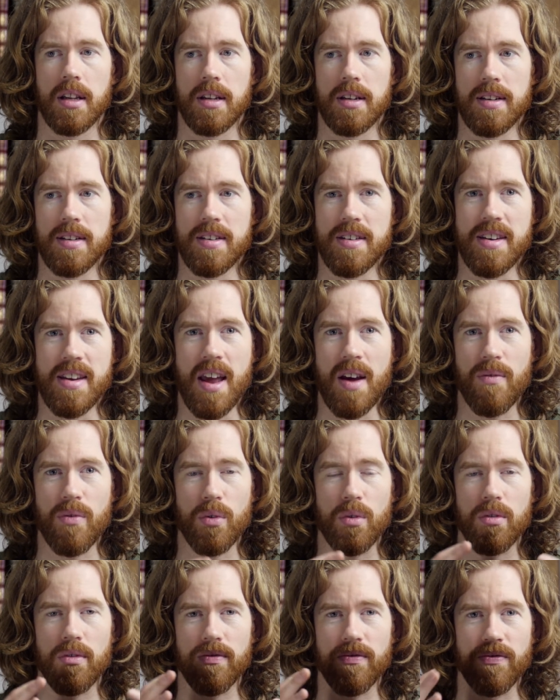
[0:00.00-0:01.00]

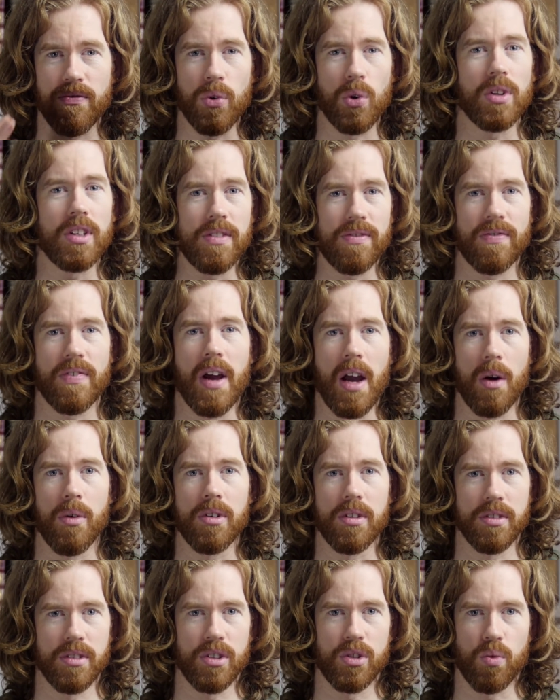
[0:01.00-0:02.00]
never fully found
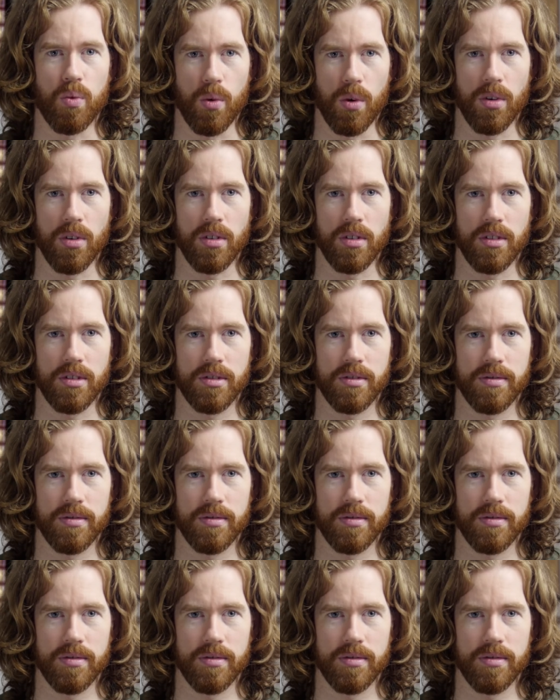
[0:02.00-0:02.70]
in this world.